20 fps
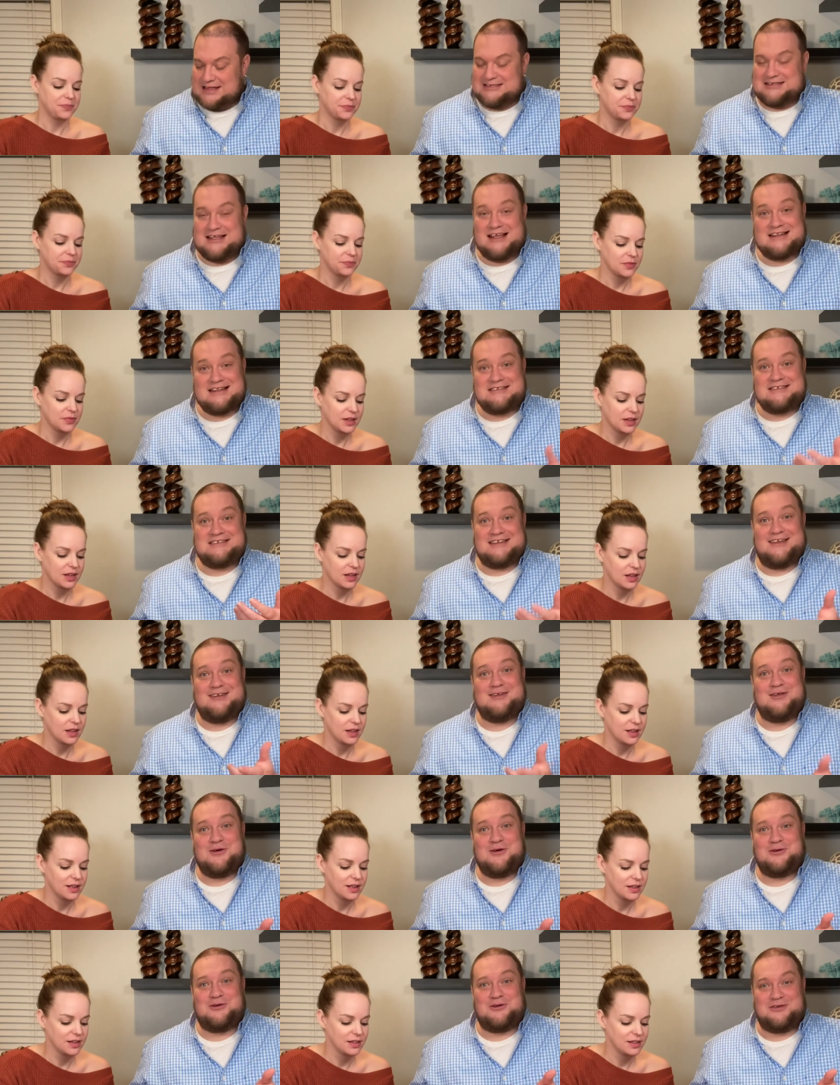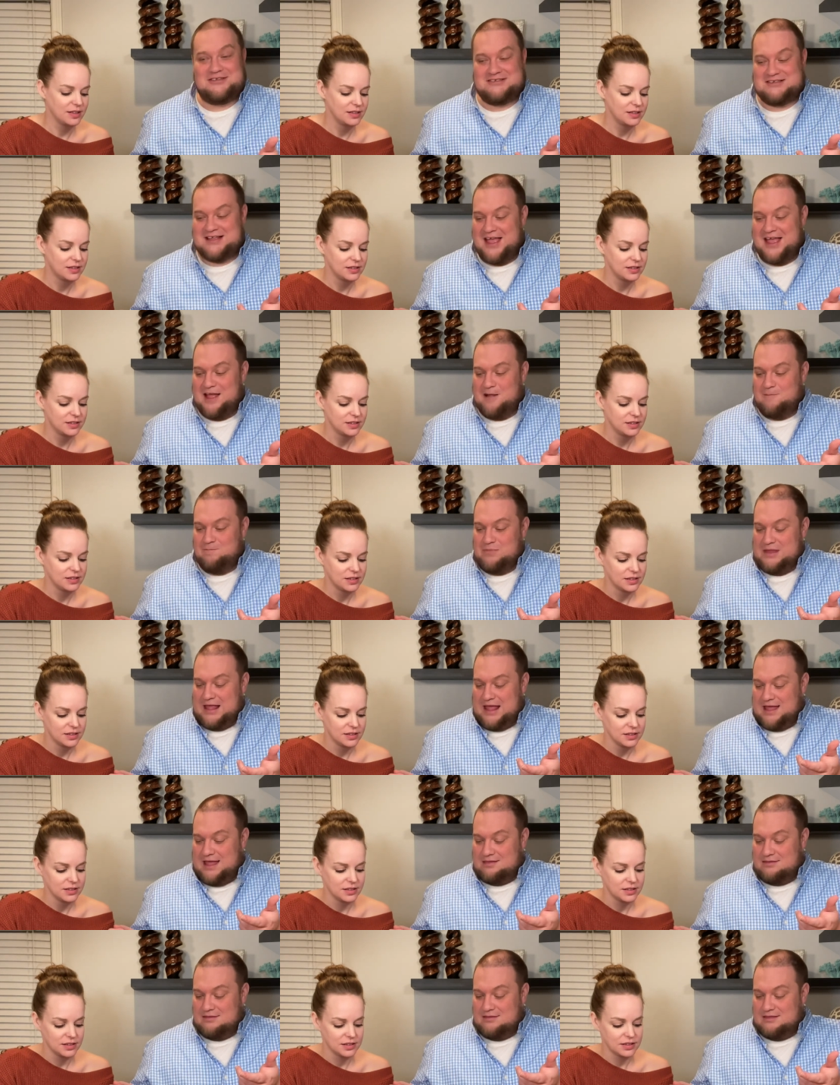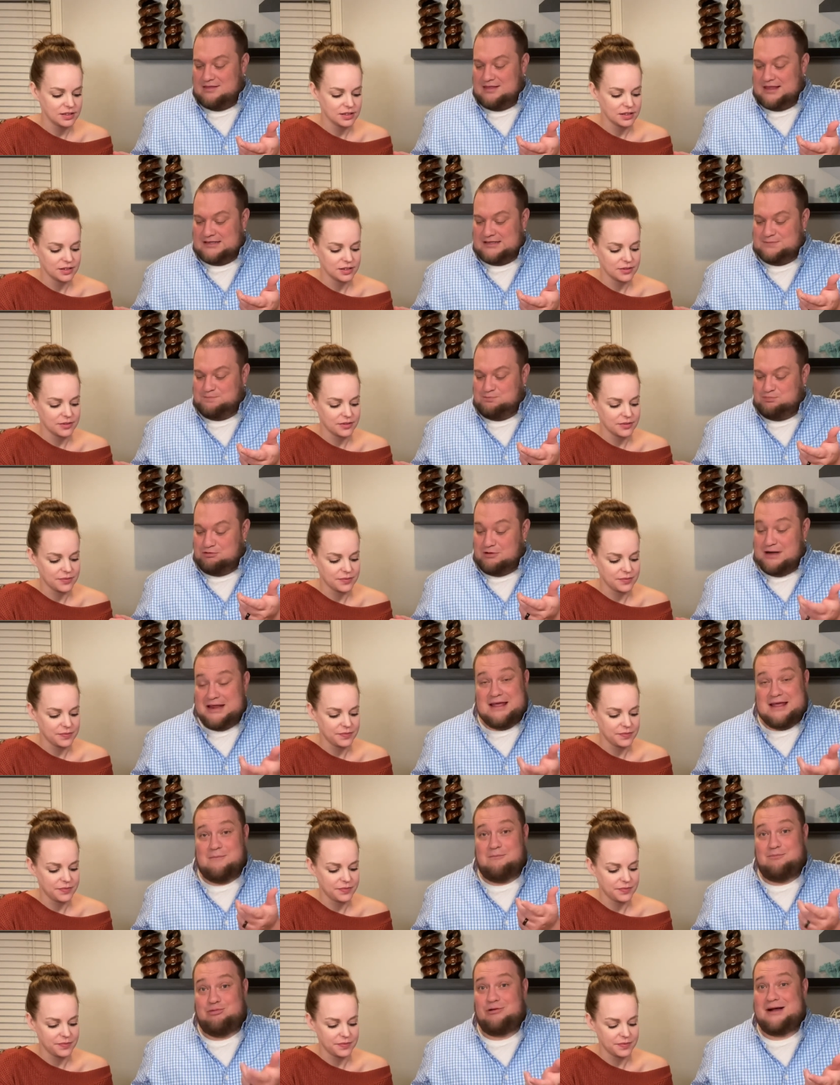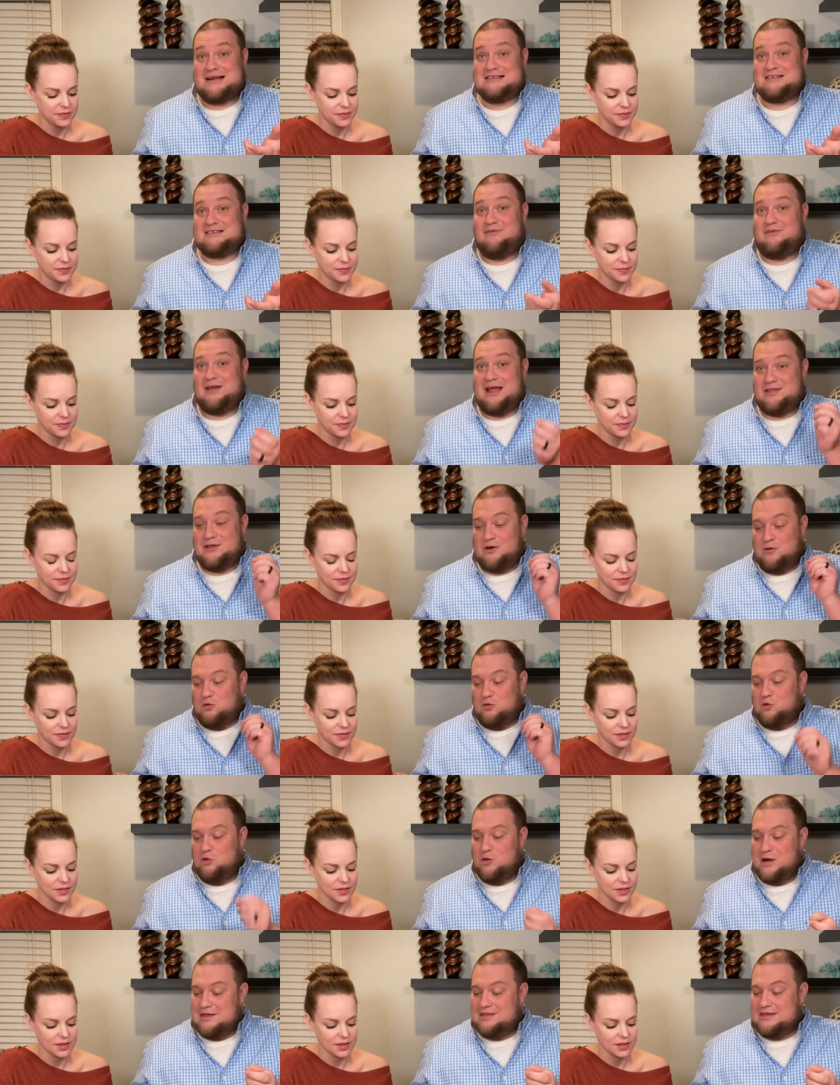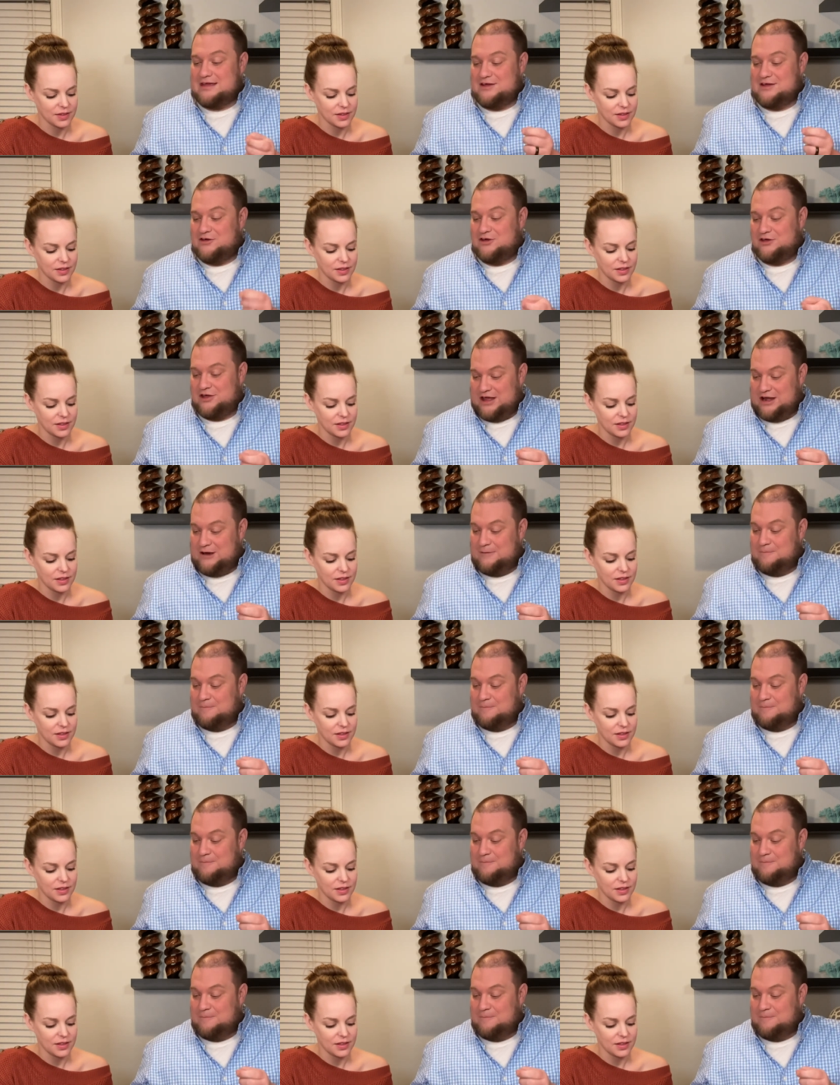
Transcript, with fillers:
Speaker 1: instant noodles, and that's pretty impressive, and they're really good.